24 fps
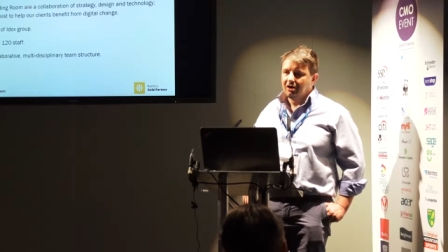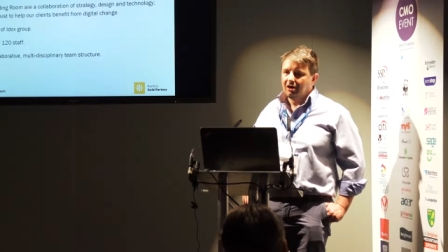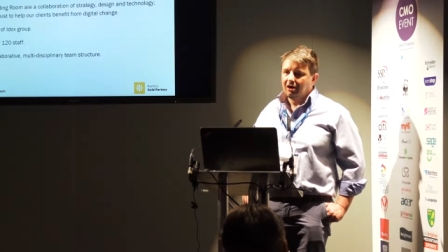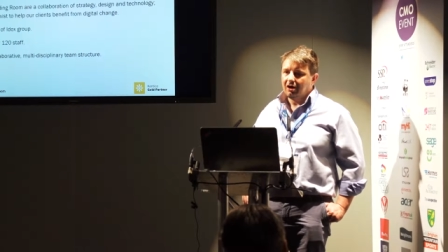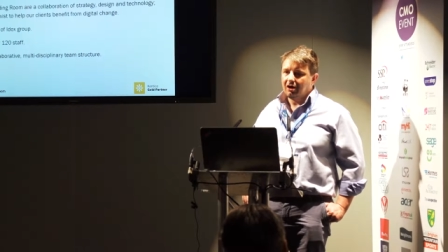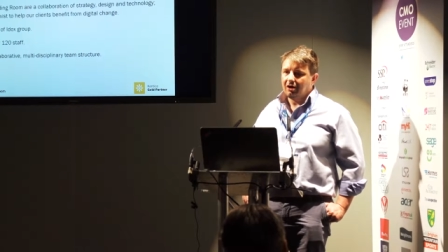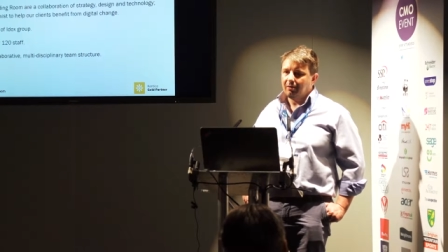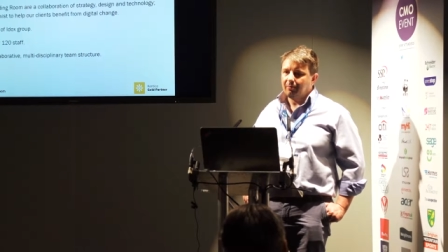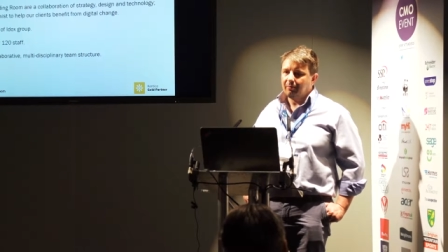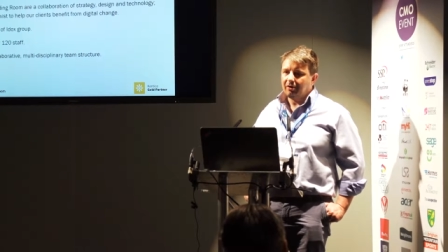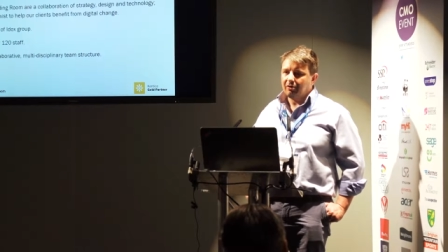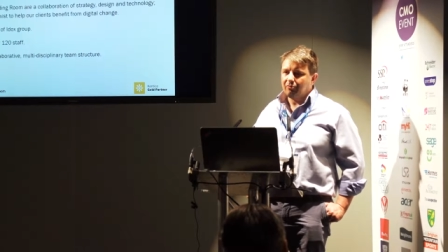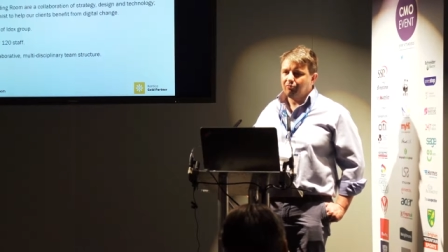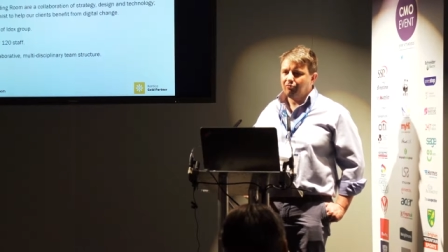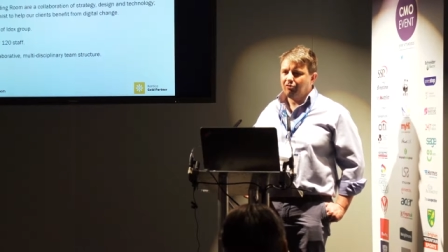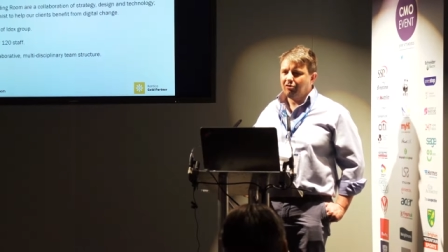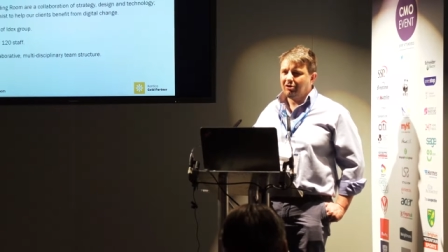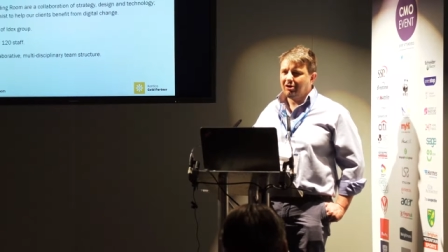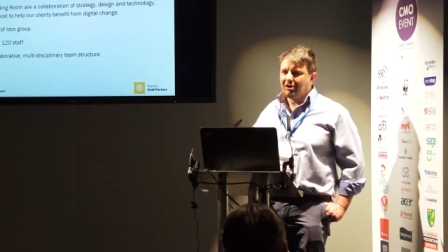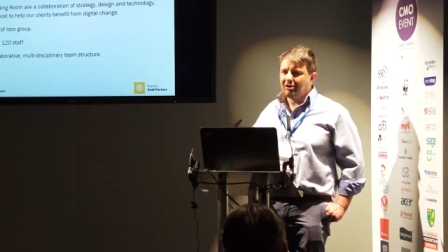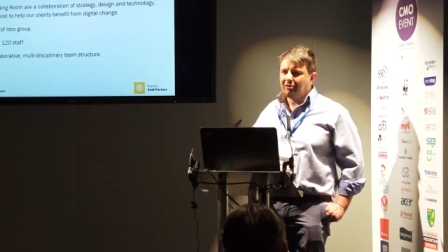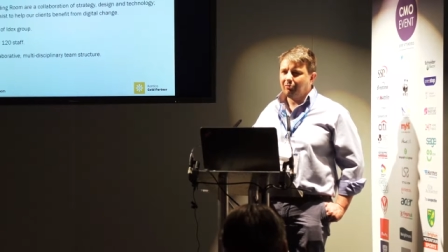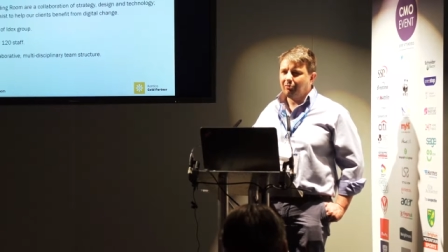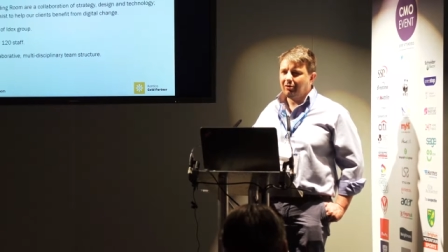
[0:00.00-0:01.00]
Um, and
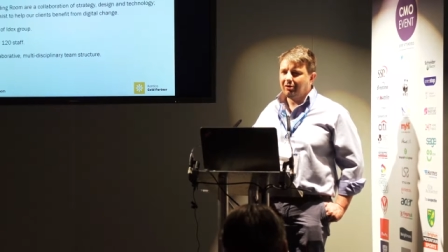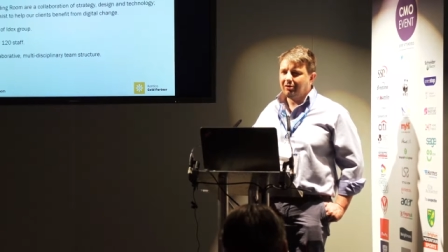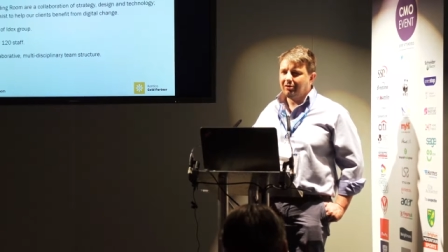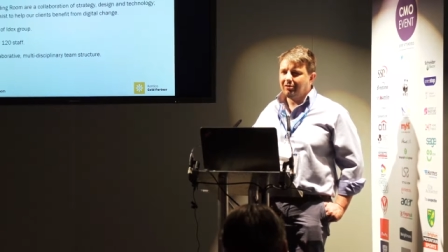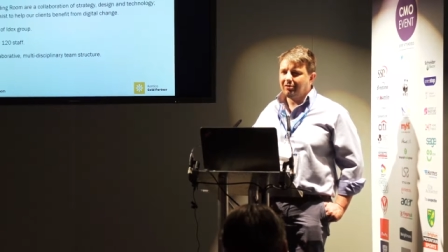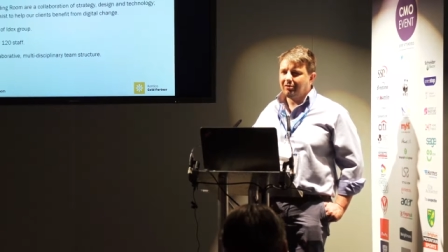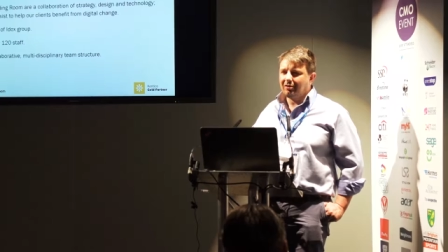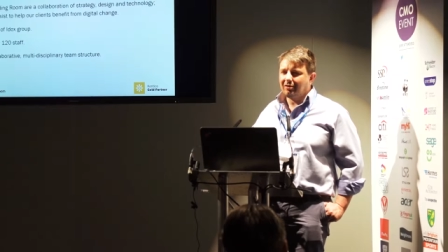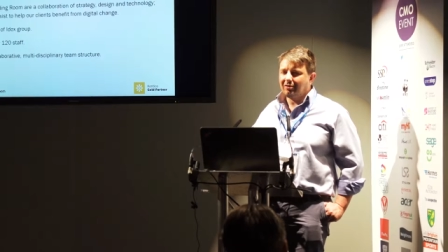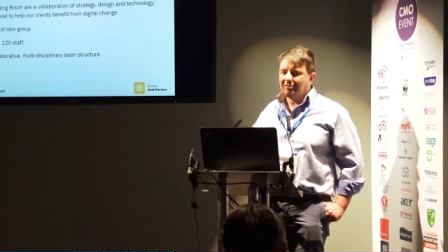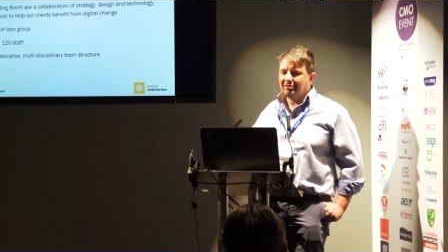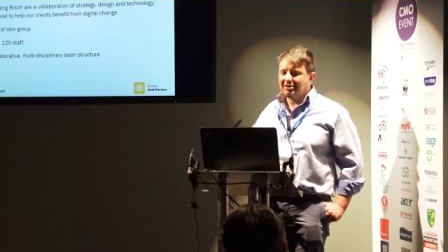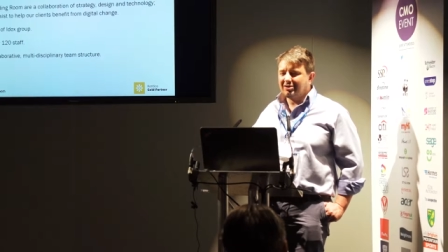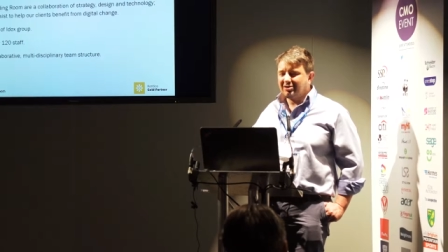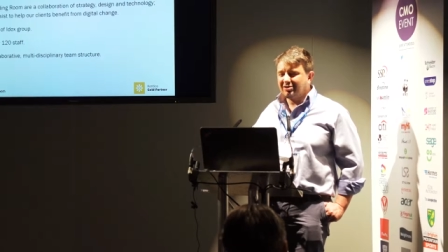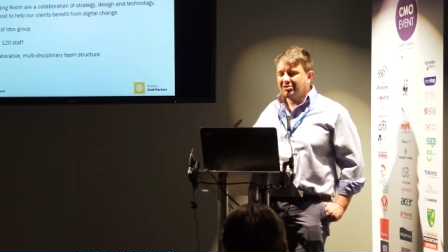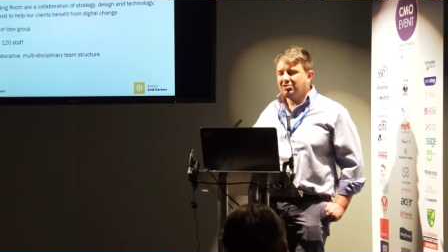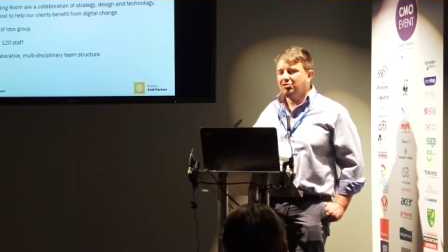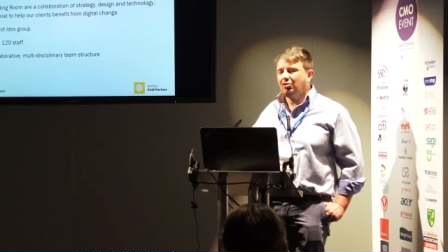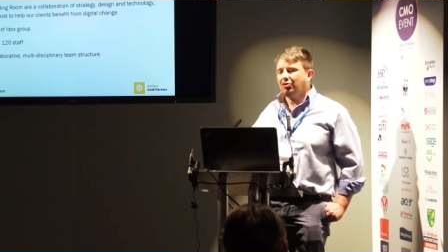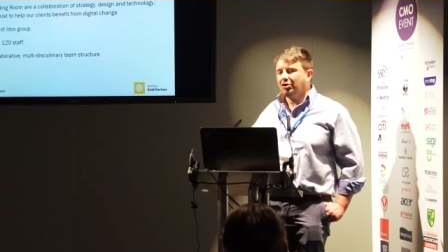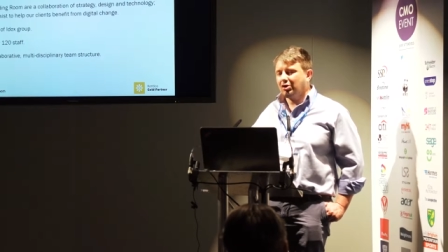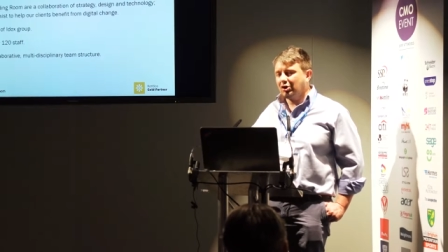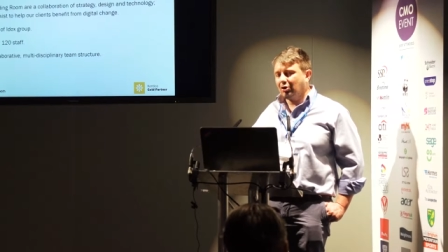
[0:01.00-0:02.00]
really, one,
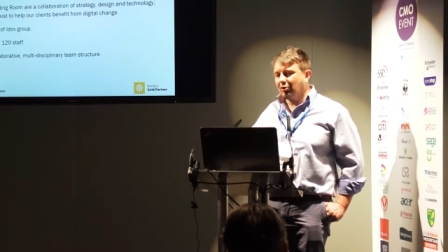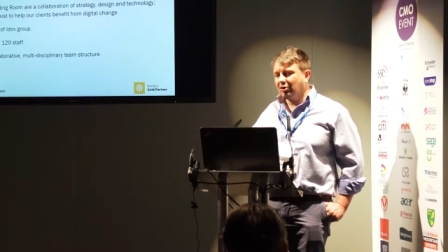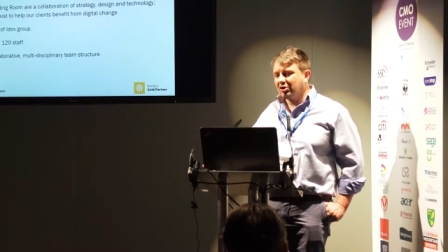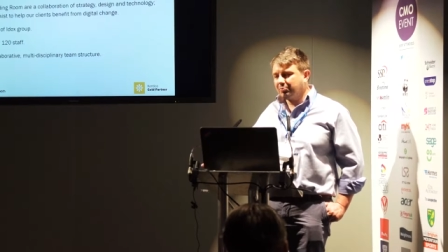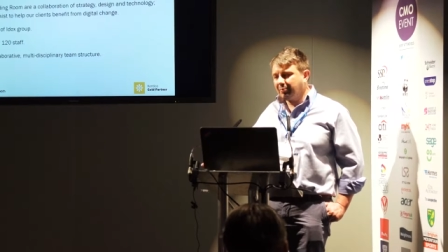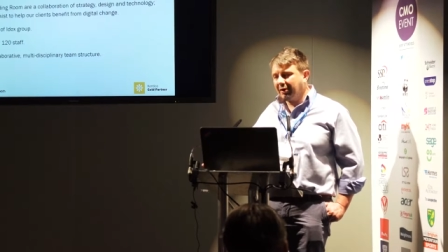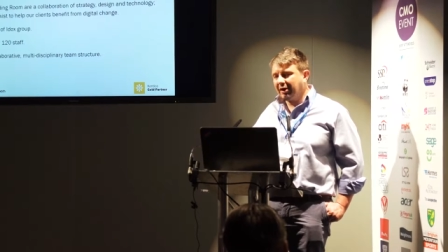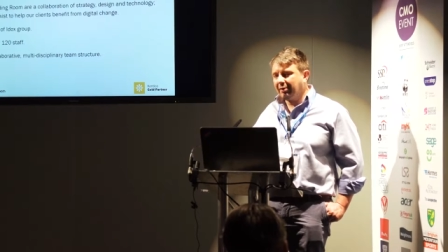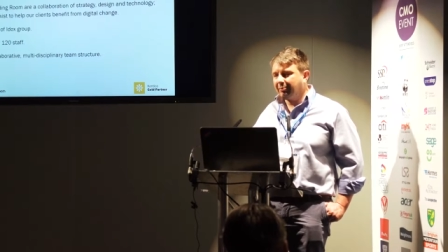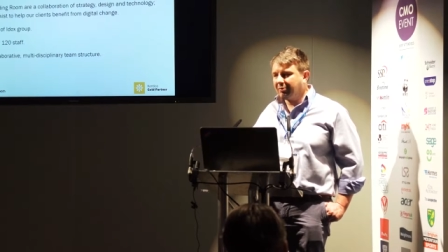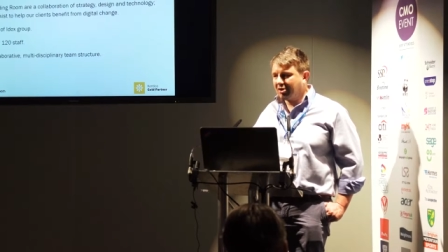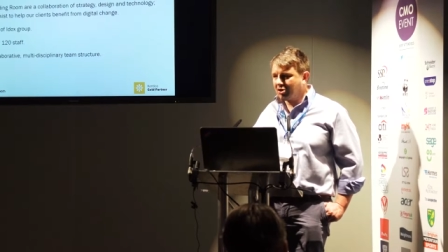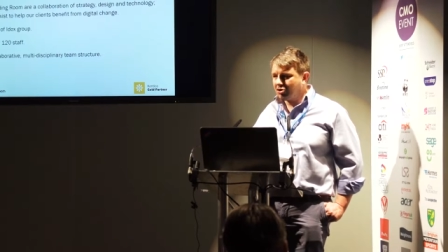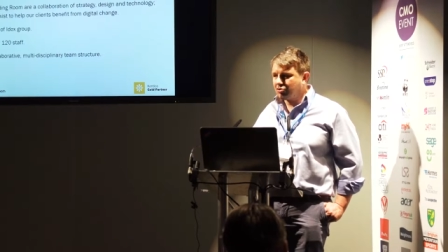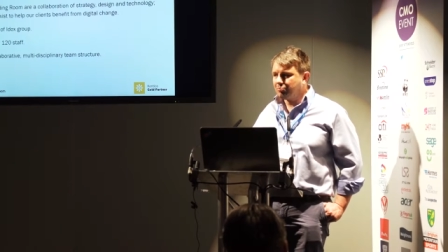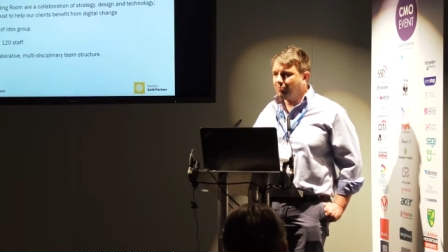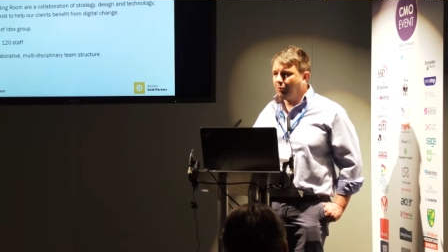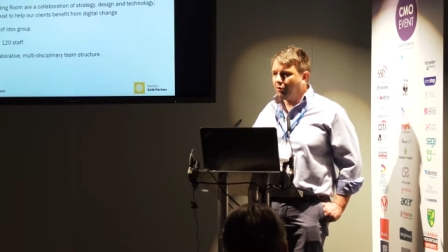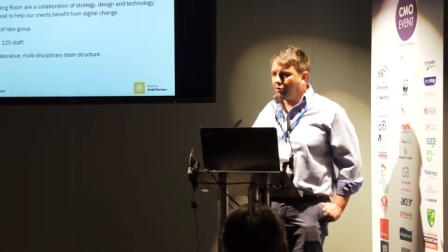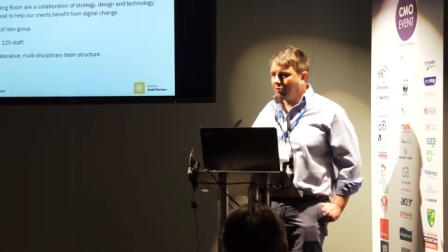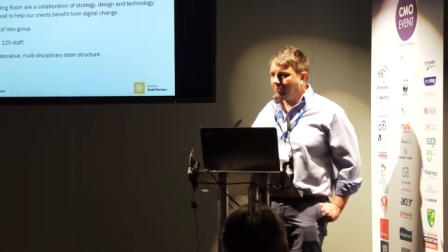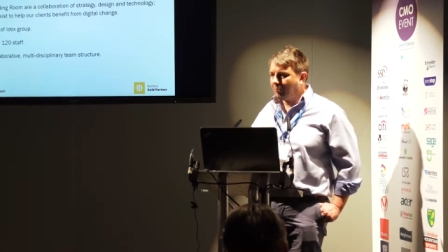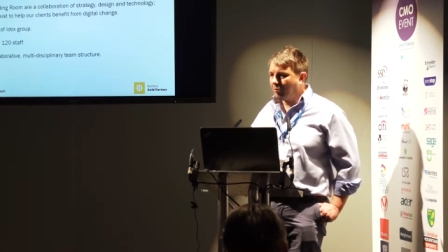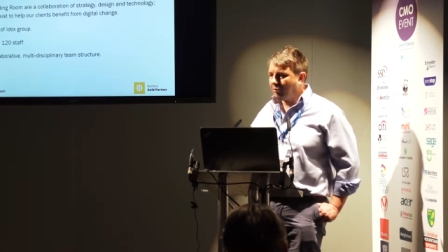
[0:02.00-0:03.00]
it's not a USP because
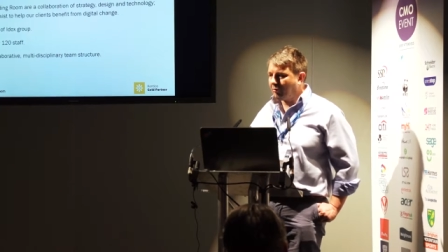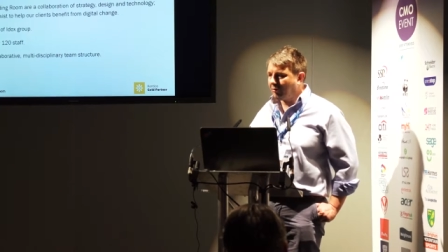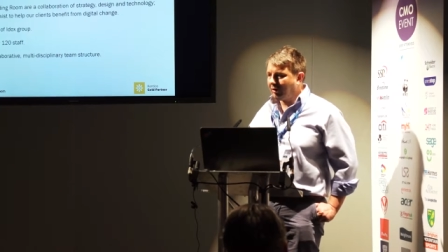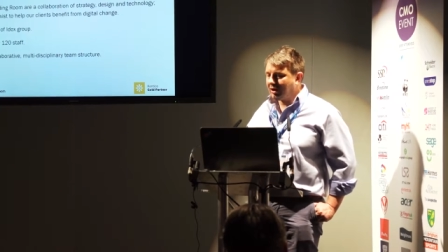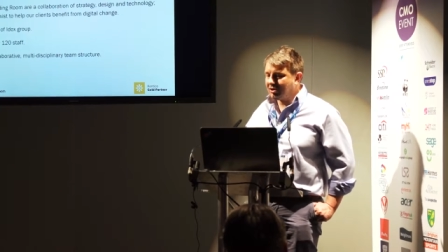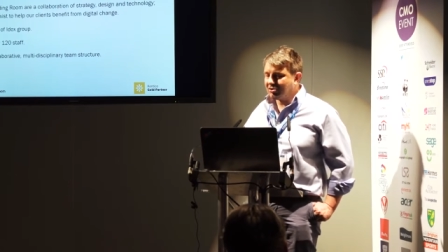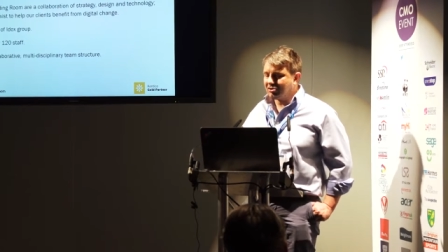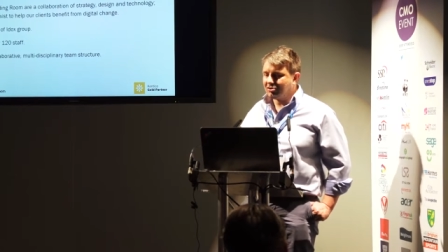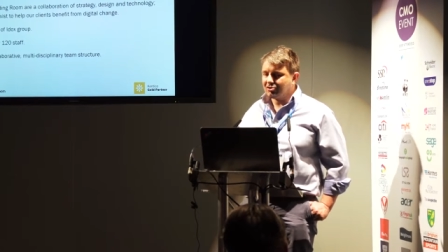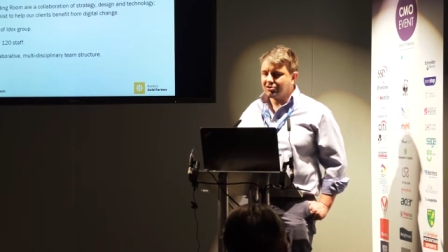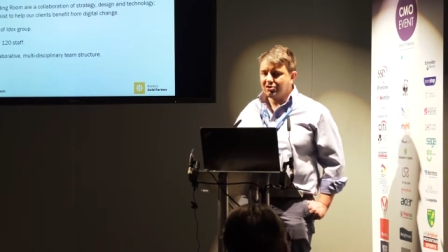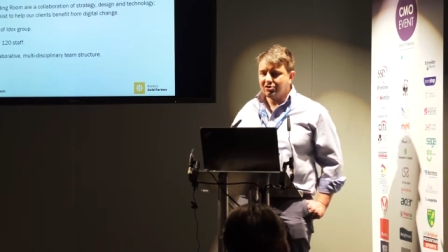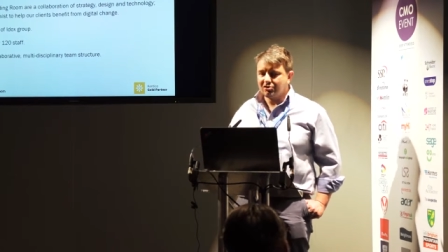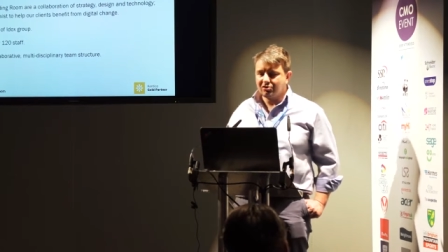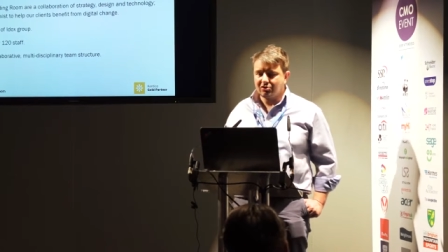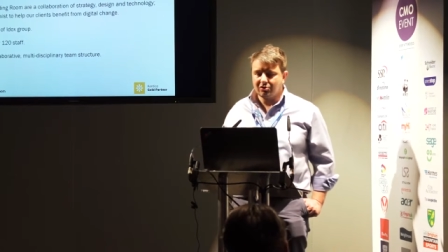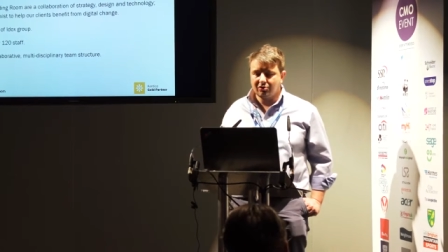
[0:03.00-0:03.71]
more and more agencies